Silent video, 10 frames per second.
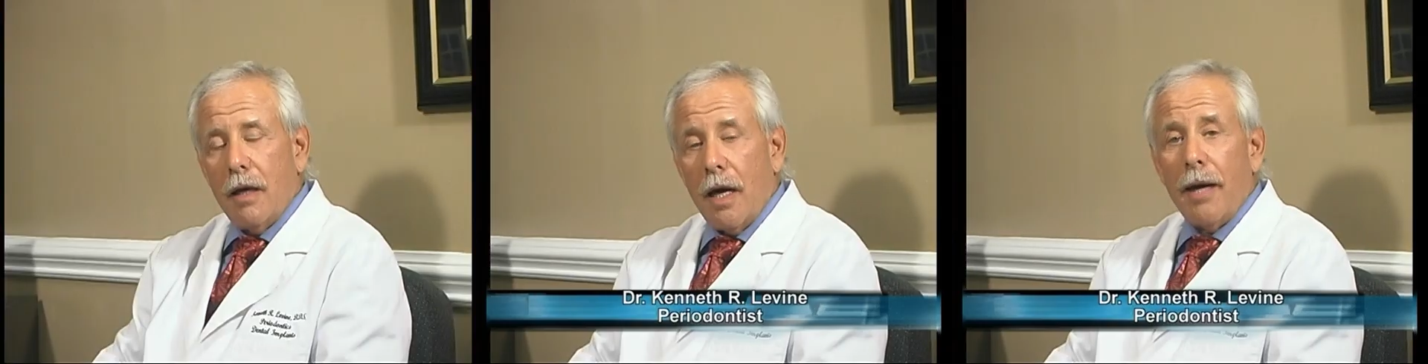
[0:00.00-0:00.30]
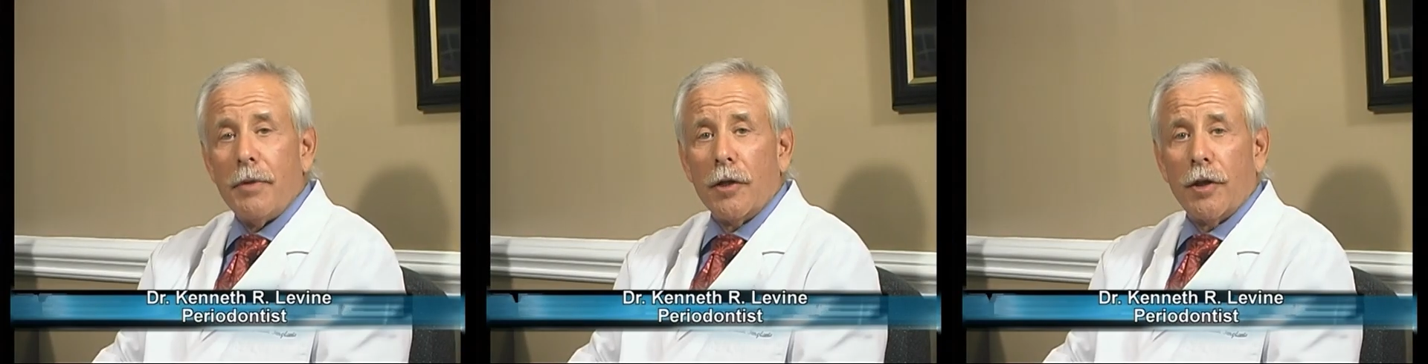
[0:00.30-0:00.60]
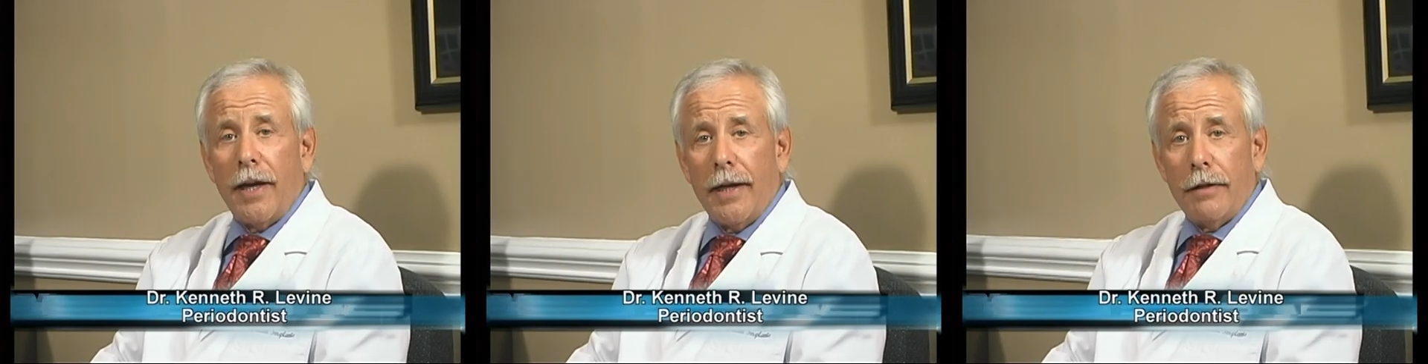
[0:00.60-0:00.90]
Hi, I'm
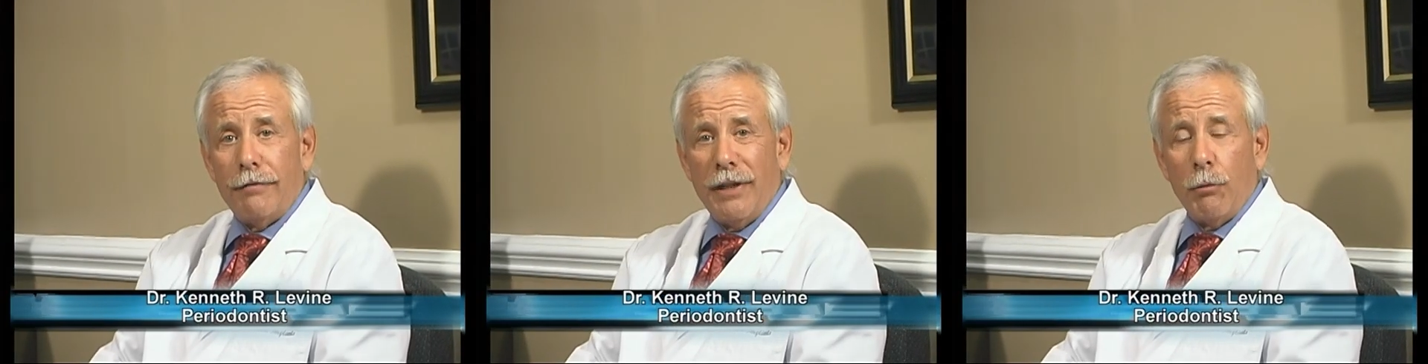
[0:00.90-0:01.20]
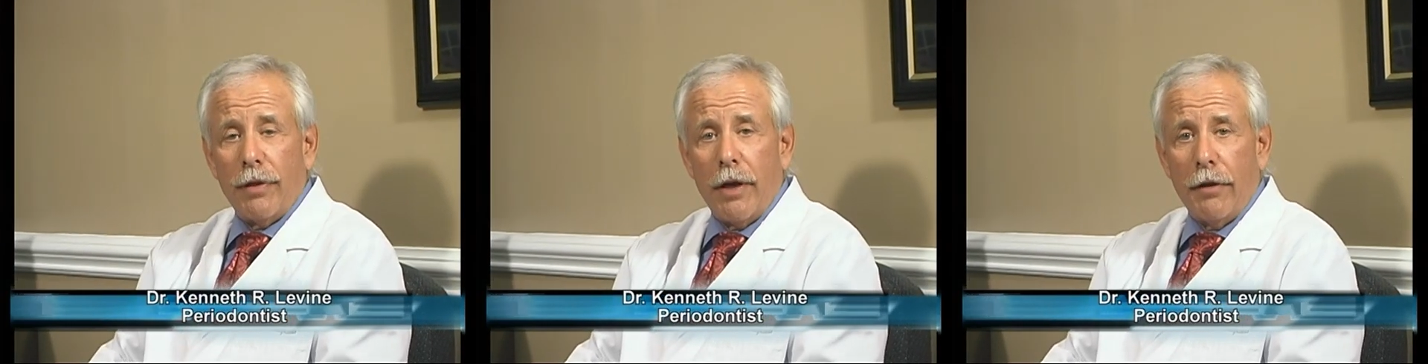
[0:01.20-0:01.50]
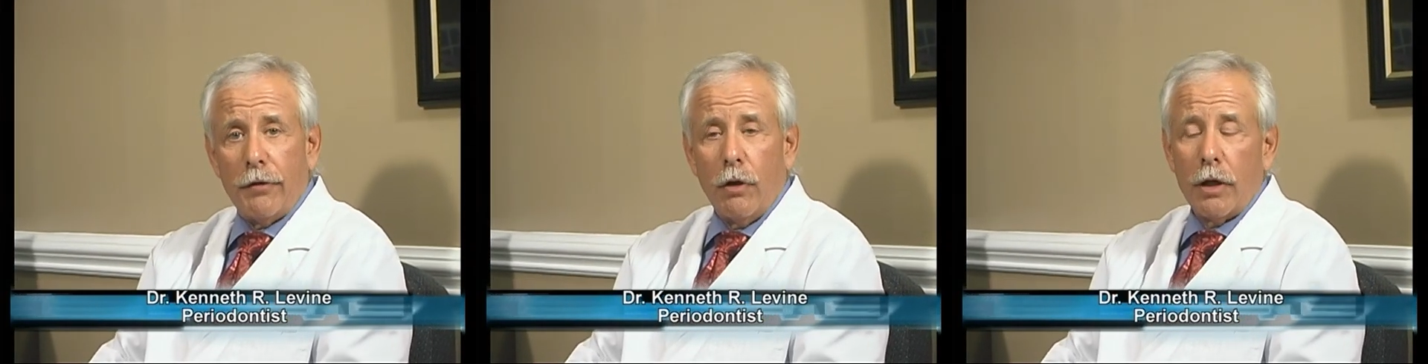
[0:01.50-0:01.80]
Dr. Kenny Levine with
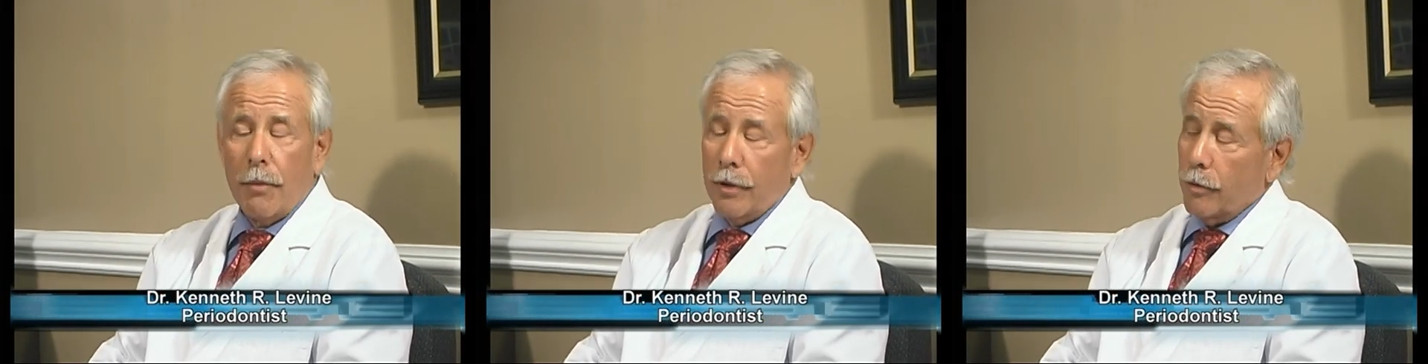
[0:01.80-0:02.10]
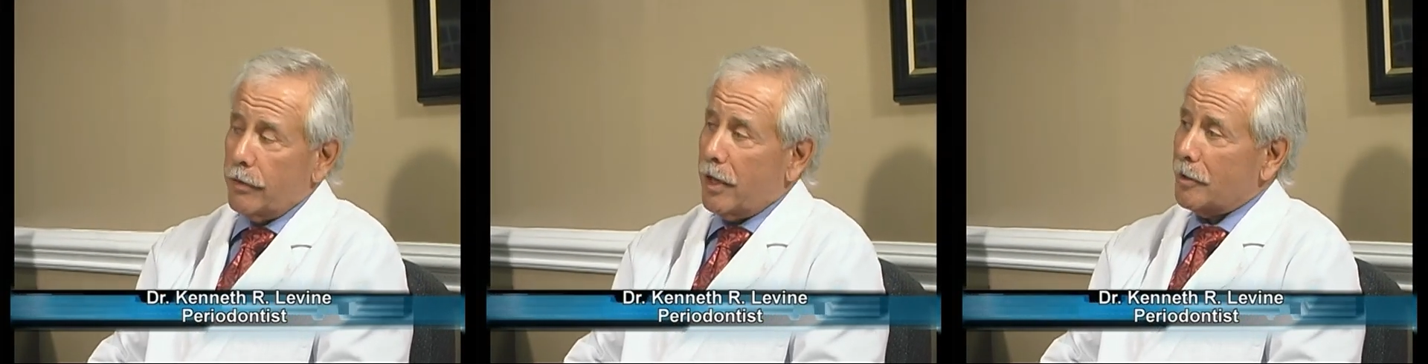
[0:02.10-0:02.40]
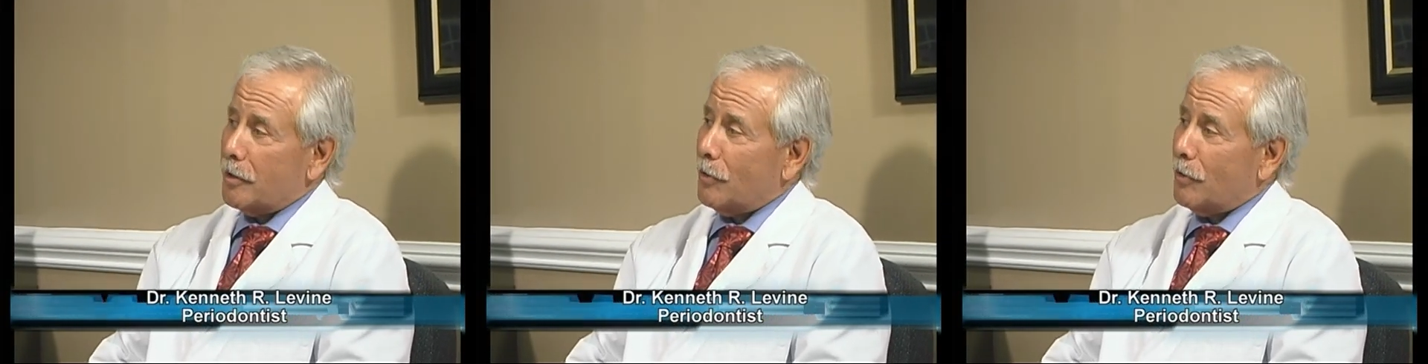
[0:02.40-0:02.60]
Health Talk. I'm here with Dr.